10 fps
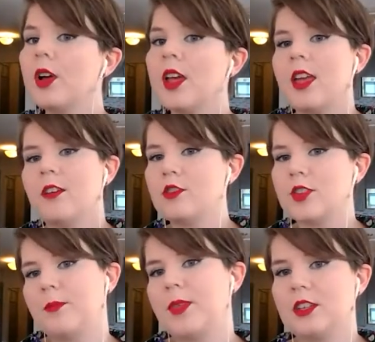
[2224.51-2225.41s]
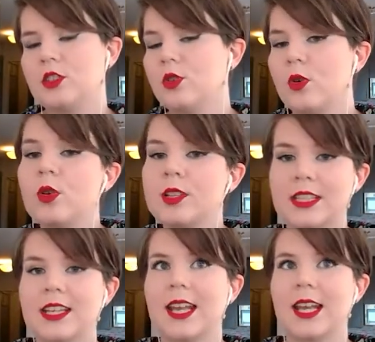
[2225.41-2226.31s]
If you type that into Google, it's a
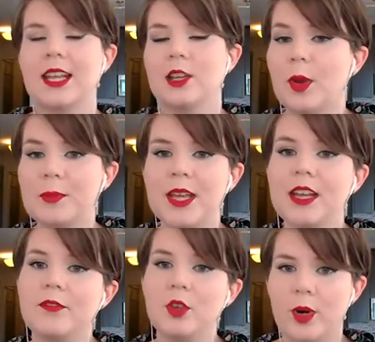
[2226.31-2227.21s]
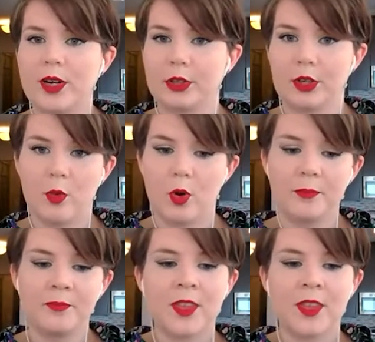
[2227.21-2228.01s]
Canadian website if you want to learn more.